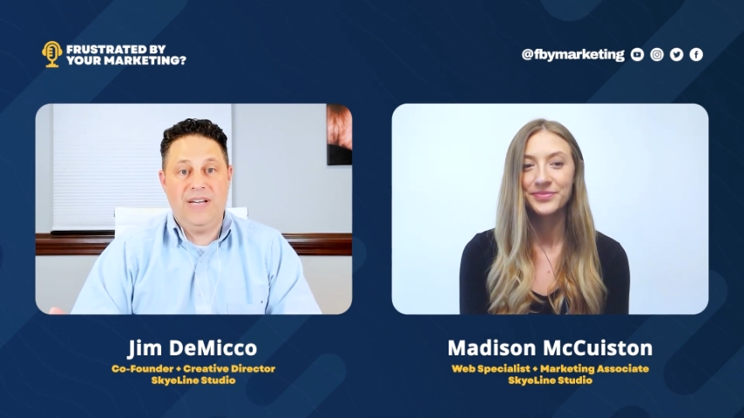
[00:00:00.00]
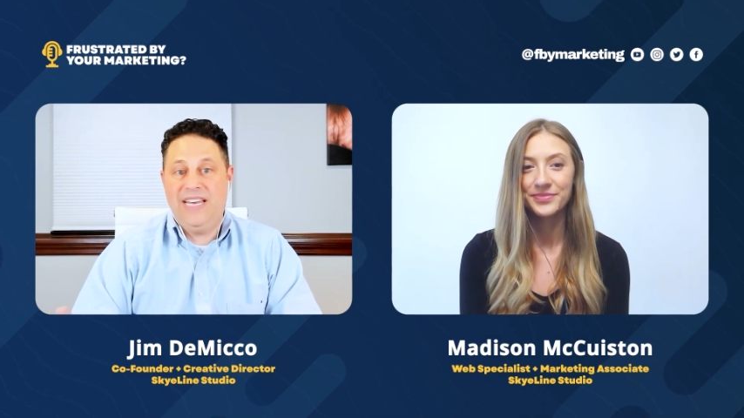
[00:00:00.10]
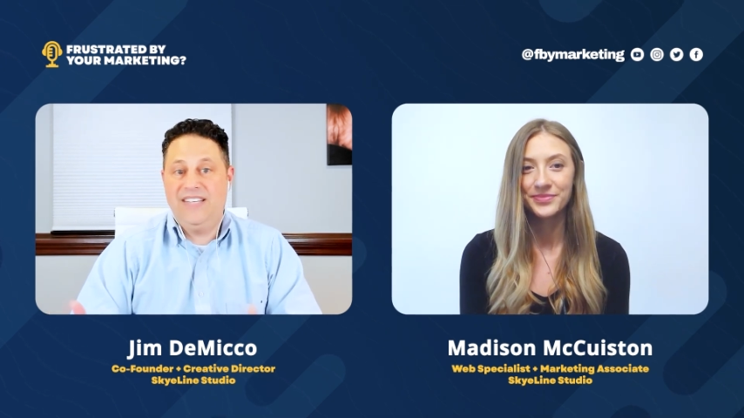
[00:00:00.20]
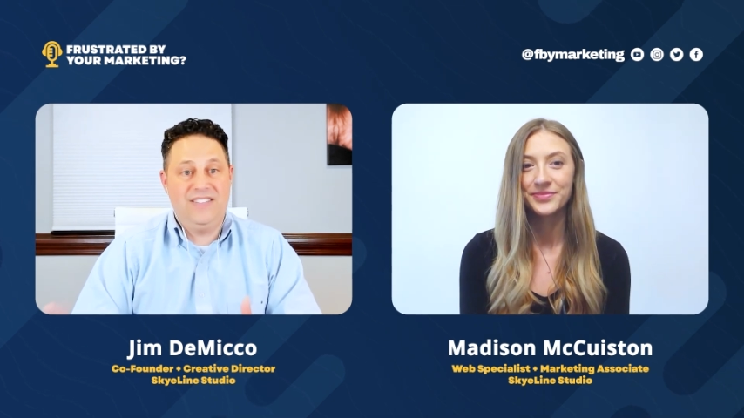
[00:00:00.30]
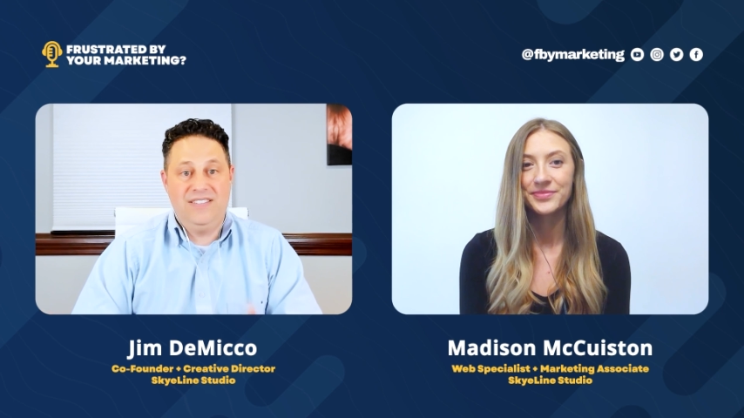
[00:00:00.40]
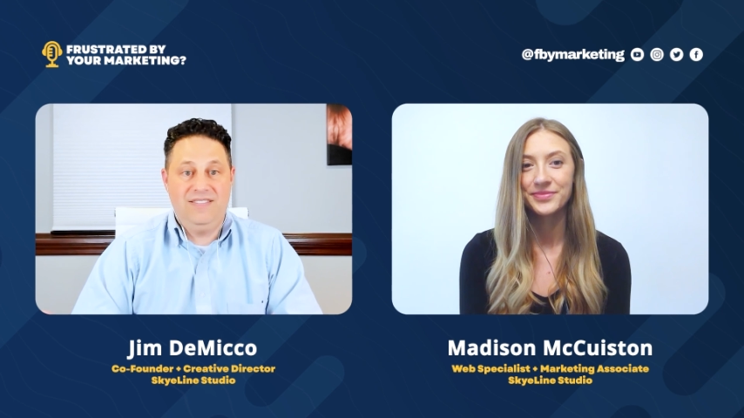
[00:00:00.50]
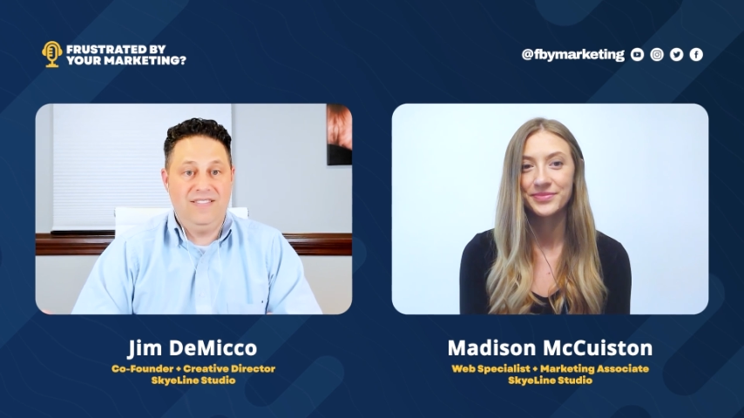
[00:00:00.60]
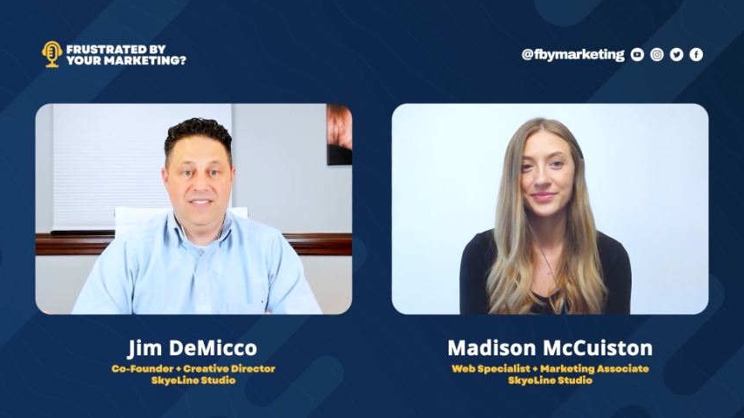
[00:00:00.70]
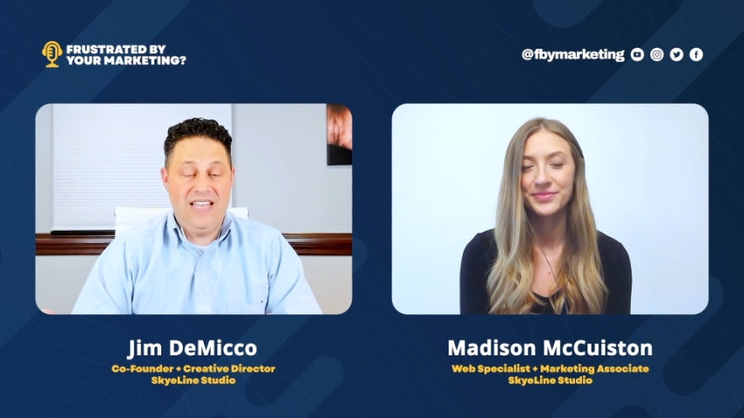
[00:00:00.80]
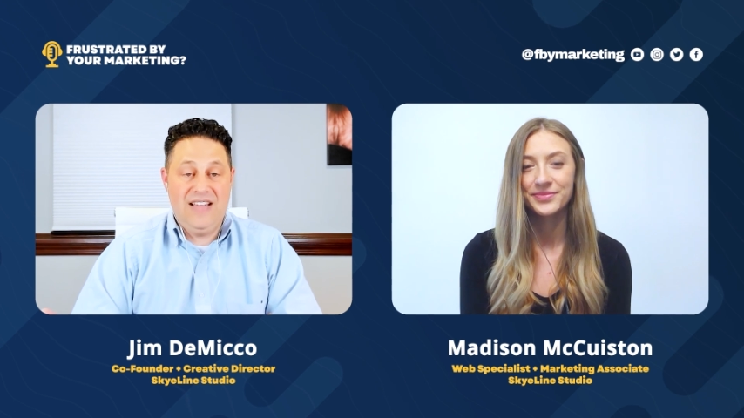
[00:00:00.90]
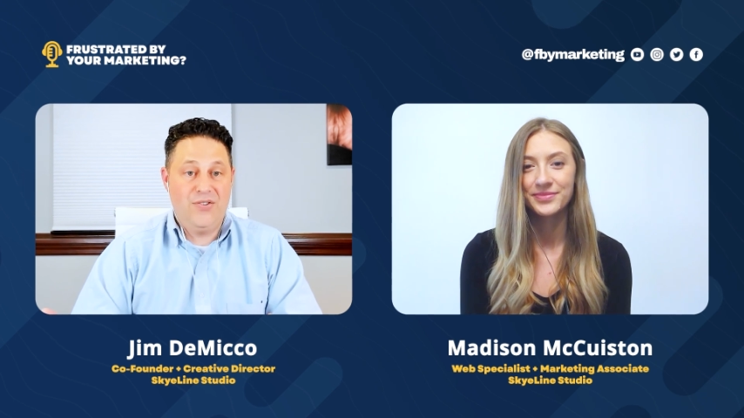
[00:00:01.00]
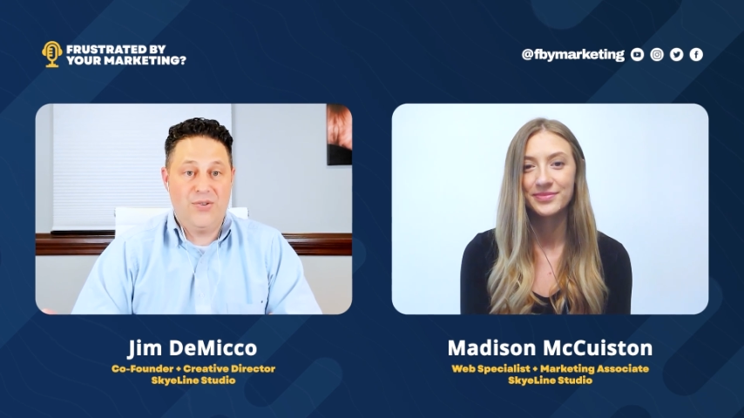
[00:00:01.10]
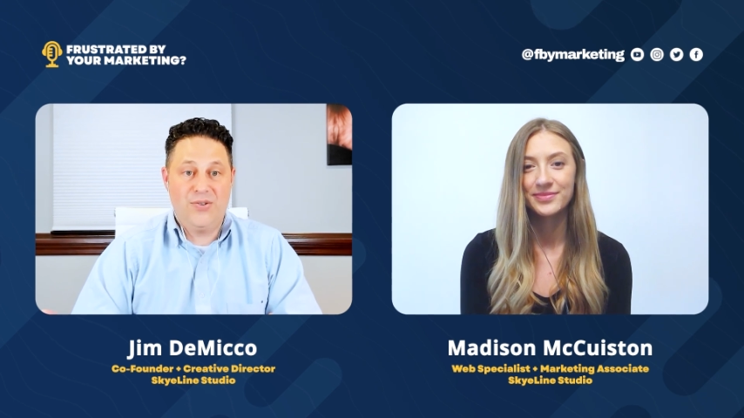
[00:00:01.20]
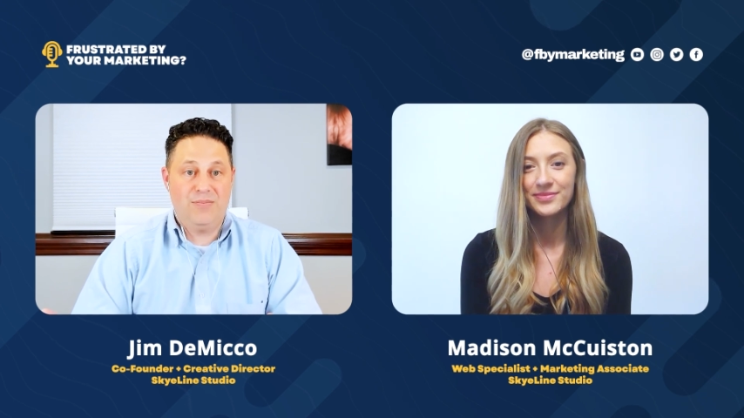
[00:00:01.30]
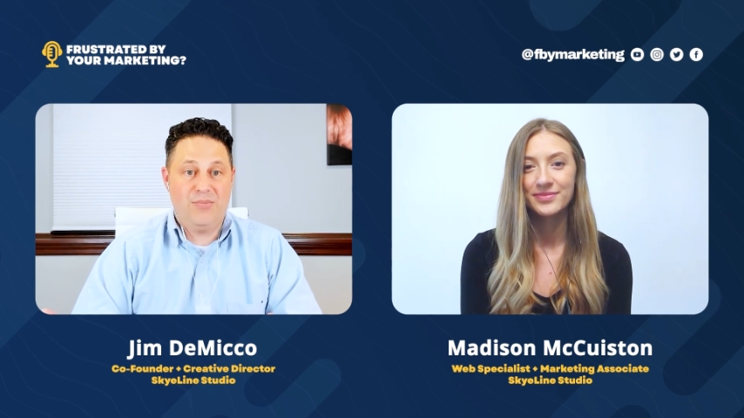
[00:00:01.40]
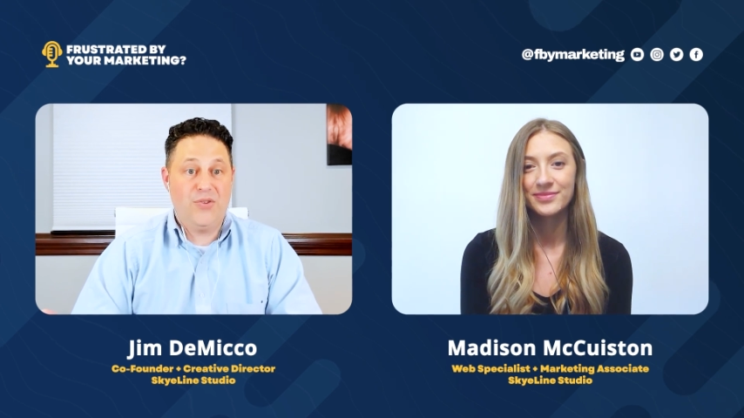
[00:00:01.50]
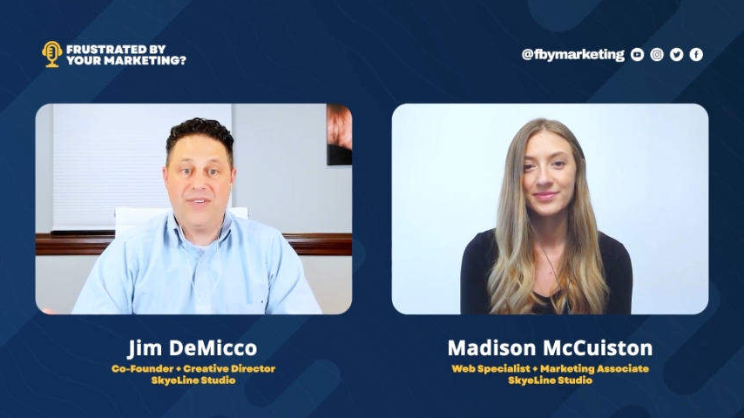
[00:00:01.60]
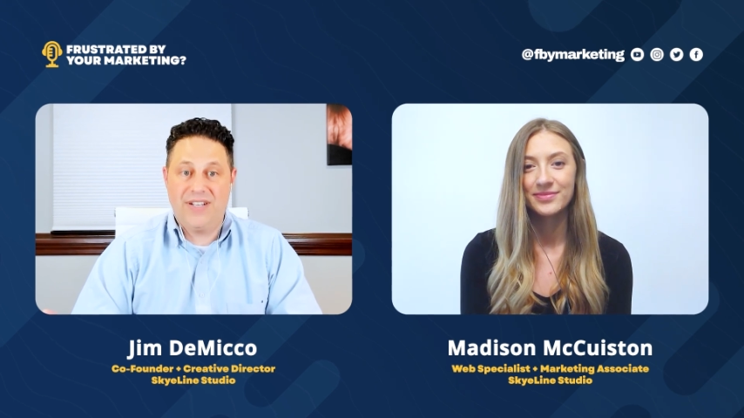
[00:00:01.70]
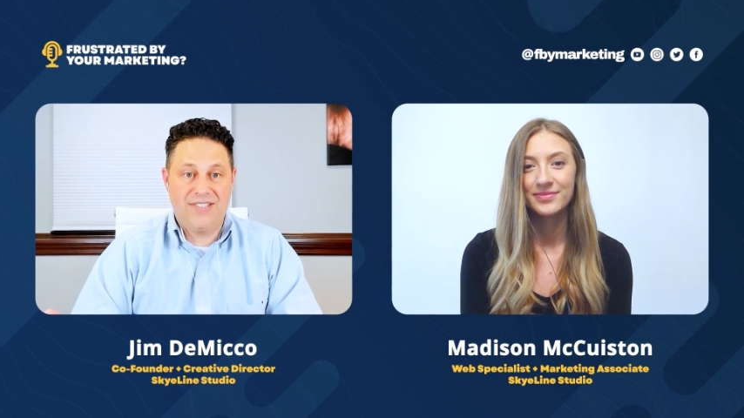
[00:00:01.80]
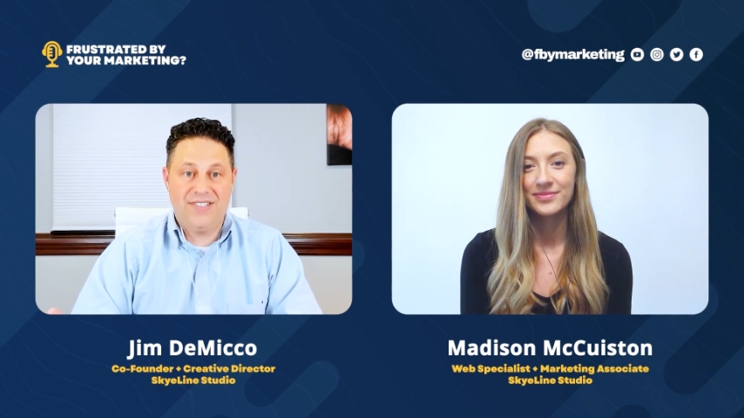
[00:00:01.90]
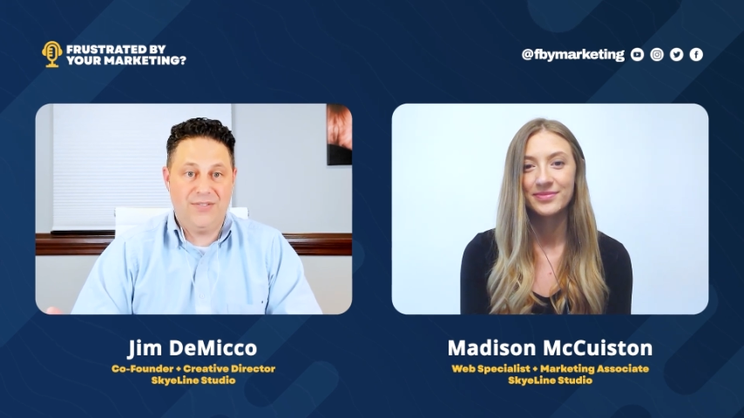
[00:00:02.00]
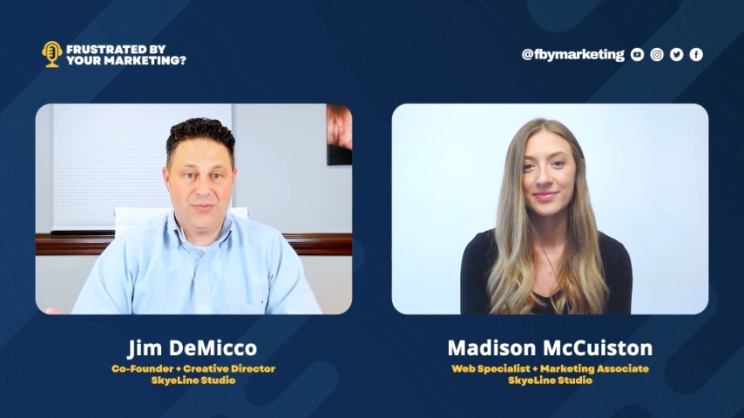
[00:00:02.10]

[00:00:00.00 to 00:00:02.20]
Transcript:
Speaker 1: and it's never perfect.